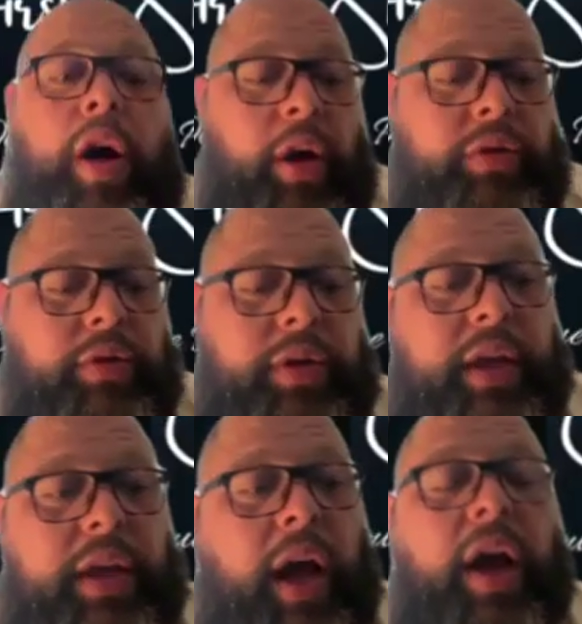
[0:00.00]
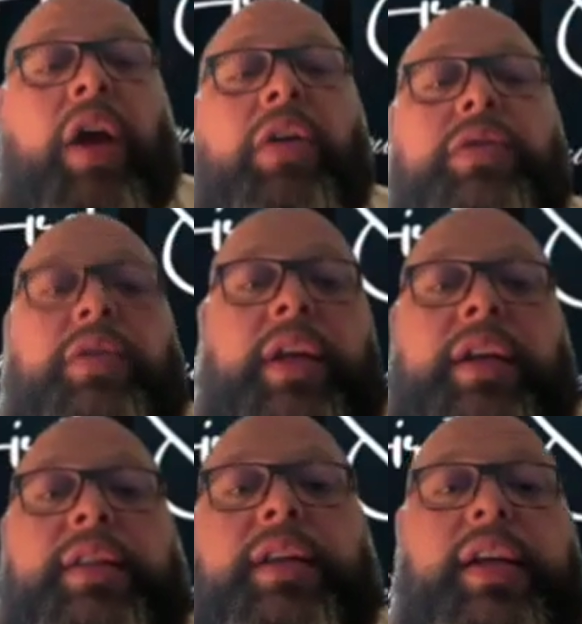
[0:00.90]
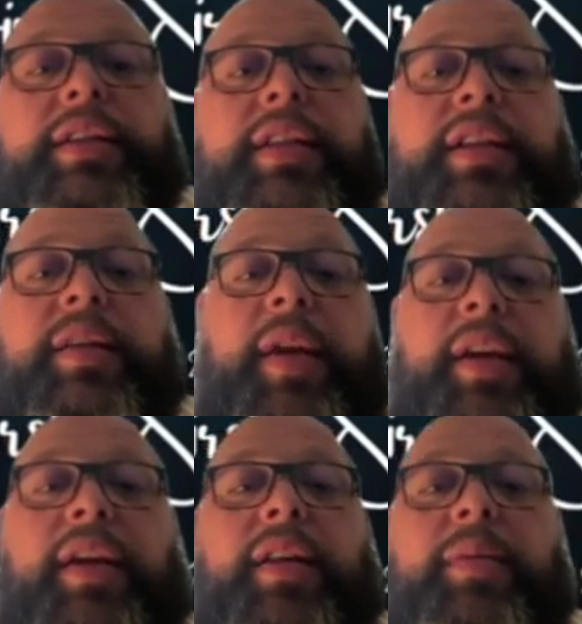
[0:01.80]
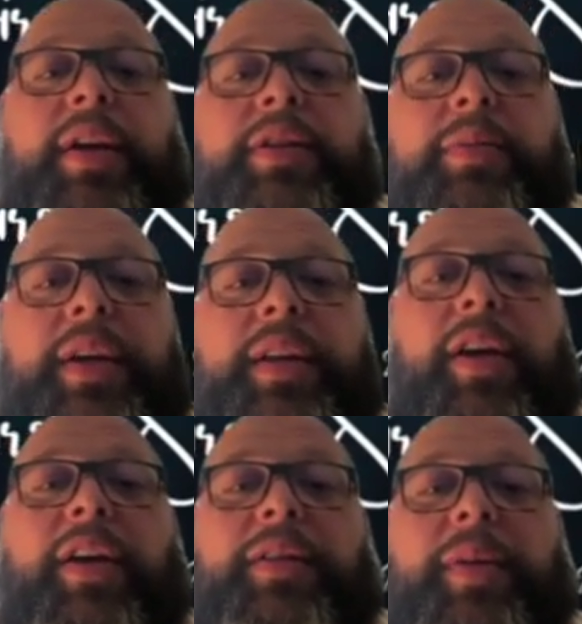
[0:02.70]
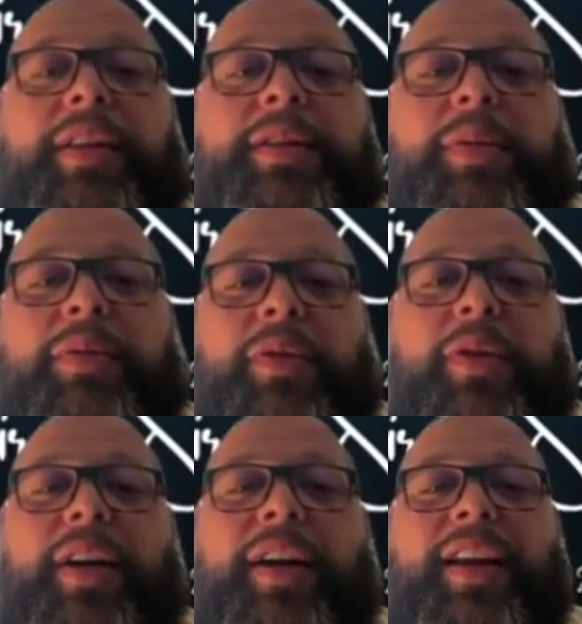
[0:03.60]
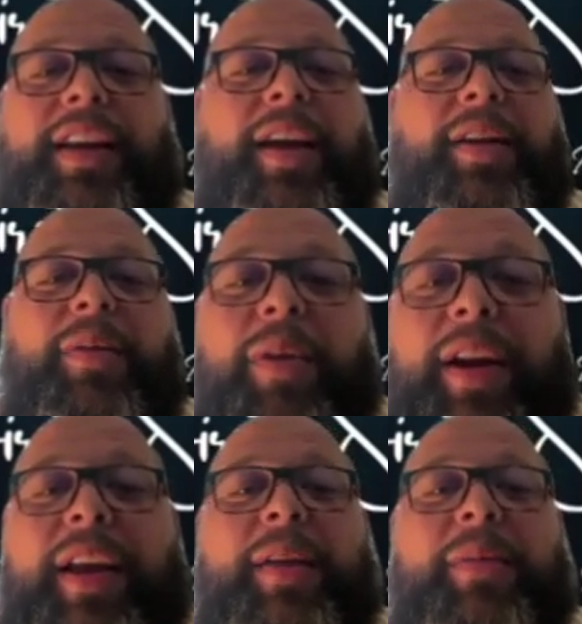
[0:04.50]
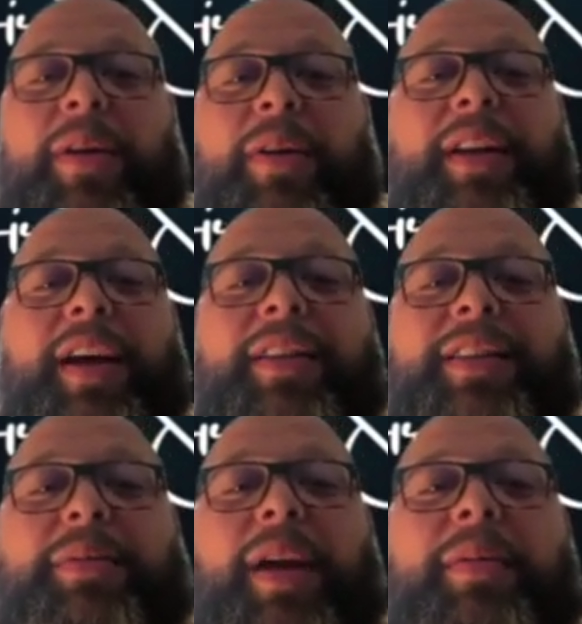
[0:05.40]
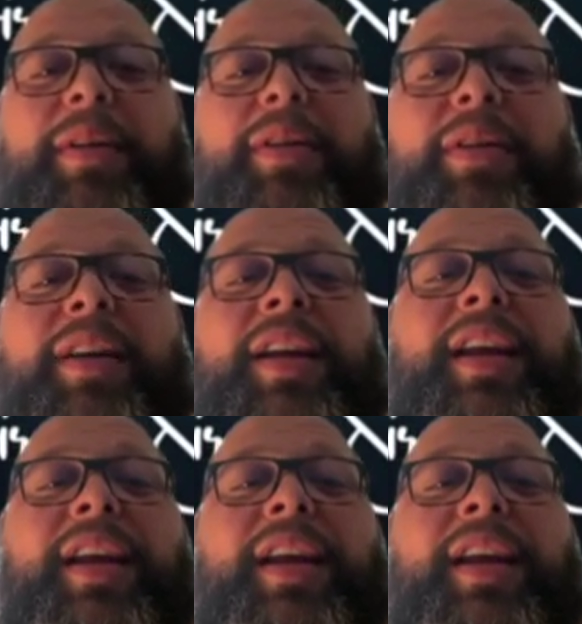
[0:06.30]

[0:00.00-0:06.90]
also think he's a teammate killer because we talked about this before, and I don't want to keep going down this rabbit hole.